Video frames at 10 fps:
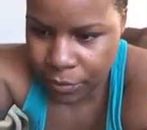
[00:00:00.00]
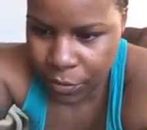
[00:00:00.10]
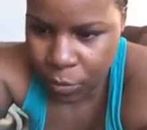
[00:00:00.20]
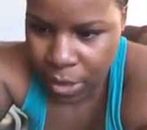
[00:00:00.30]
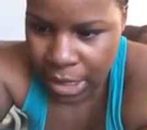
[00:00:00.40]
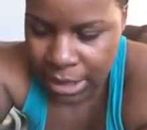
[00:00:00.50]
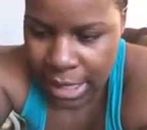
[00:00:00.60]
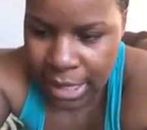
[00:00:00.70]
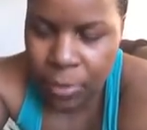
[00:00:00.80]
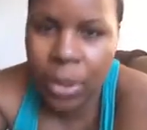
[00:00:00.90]
what I
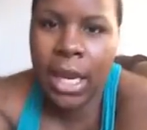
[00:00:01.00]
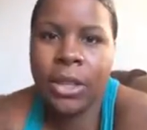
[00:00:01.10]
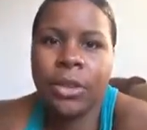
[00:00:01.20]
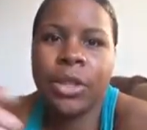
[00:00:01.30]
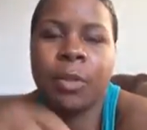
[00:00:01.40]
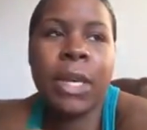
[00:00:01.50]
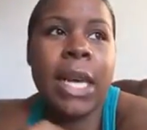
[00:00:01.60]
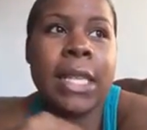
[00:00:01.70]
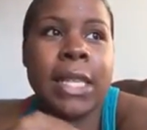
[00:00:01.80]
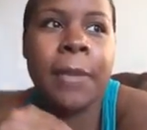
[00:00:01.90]
take and what I use,
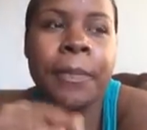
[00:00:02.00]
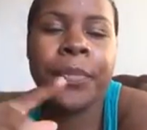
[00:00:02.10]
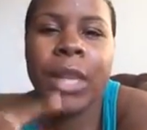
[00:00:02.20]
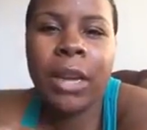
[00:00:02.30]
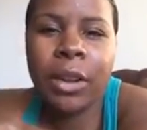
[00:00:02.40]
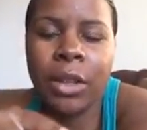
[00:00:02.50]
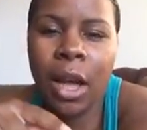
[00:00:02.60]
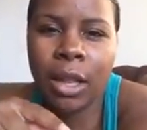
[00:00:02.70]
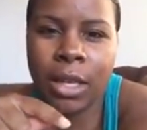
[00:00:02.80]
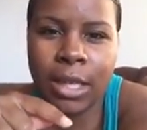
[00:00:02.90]
because I know the
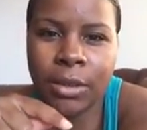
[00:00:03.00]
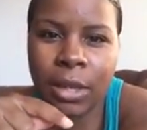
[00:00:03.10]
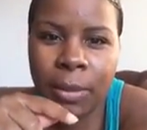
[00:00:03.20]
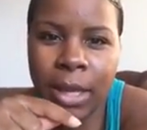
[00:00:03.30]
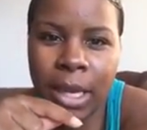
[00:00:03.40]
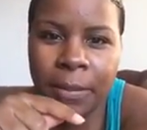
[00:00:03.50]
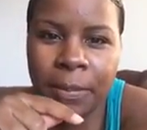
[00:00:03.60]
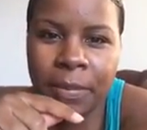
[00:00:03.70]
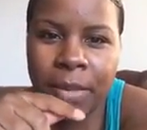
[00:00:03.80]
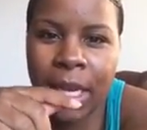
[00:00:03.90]
holidays are coming up,
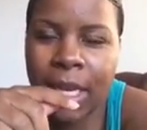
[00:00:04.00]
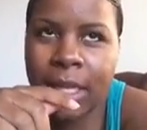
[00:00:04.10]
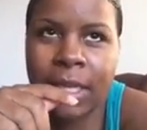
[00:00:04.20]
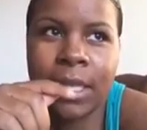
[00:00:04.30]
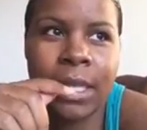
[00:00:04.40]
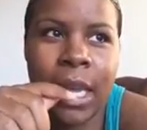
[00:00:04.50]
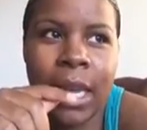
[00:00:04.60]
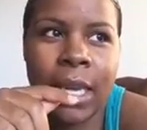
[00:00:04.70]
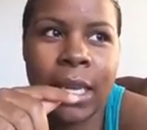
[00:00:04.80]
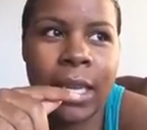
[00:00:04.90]
and this is
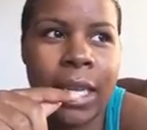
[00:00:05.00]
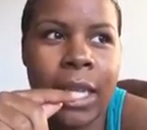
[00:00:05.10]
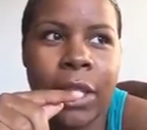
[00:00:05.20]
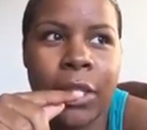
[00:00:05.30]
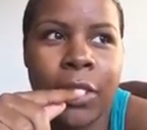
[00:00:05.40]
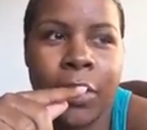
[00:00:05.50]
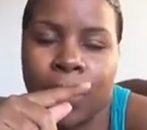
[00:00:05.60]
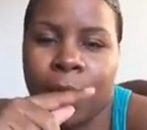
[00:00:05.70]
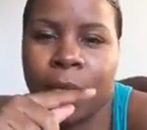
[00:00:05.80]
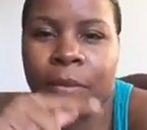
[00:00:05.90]
like the
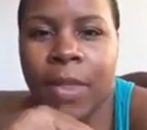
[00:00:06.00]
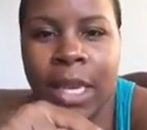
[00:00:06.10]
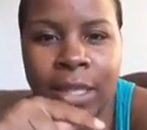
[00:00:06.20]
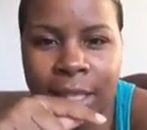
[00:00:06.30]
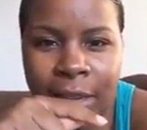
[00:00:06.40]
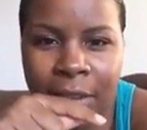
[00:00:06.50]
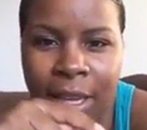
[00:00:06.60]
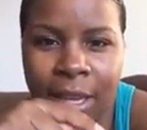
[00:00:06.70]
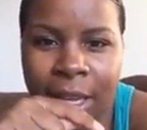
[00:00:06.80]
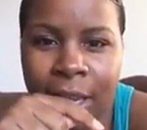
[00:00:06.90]

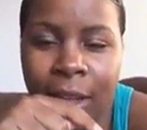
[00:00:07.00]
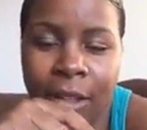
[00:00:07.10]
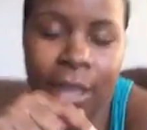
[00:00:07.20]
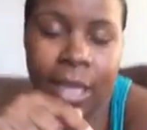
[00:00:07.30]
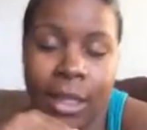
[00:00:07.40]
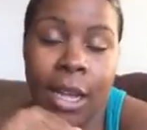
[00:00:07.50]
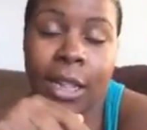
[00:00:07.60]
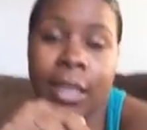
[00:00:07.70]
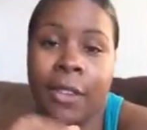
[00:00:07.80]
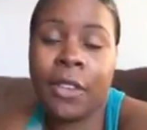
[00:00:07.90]
Thanksgiving, I call it like the
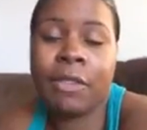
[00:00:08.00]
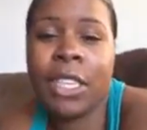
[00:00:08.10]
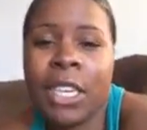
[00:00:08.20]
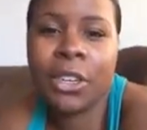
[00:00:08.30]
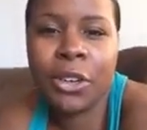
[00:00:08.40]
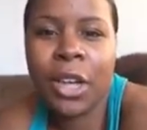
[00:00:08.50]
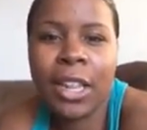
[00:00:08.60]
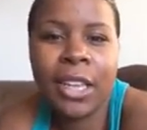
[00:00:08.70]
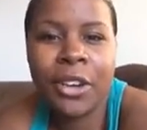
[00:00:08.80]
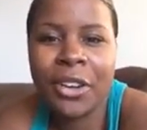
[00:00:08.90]
holiday 15. You know how
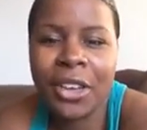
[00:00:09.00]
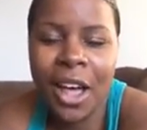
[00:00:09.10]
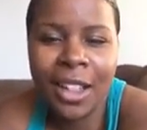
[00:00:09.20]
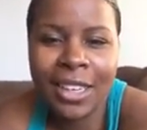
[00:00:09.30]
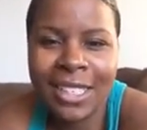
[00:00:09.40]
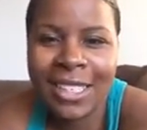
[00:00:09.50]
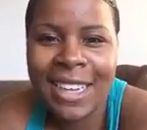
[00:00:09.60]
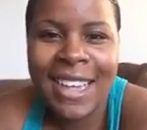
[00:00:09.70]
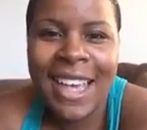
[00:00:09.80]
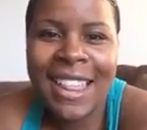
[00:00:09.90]
like you're in college
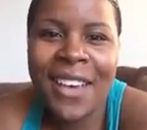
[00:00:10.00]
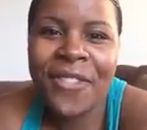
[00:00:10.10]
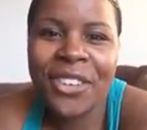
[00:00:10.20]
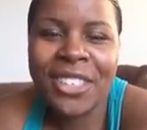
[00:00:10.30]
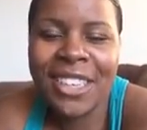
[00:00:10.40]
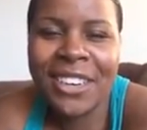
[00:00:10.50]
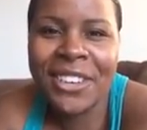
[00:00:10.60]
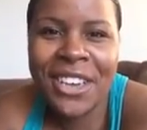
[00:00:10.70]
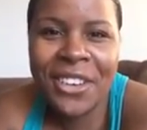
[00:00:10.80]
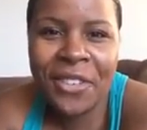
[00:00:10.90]
and that first year you
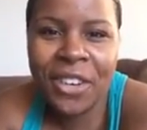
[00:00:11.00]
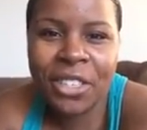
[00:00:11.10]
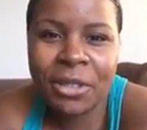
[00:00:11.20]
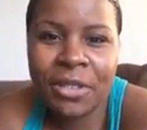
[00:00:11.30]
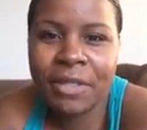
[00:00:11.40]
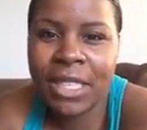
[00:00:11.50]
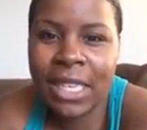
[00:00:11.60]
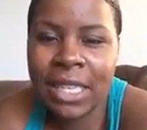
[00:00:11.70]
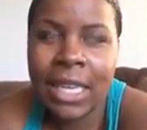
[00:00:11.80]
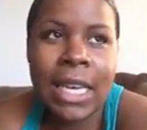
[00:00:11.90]
get your freshman
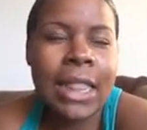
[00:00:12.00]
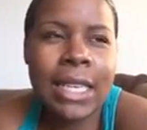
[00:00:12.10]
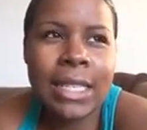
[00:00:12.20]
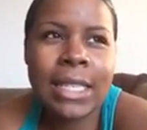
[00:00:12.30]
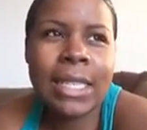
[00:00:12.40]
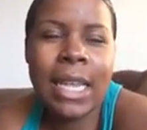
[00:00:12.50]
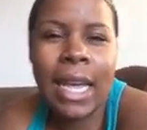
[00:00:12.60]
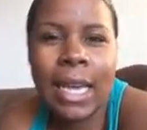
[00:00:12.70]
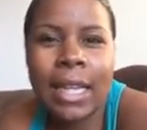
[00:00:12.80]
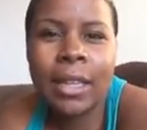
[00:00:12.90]
15? This is like,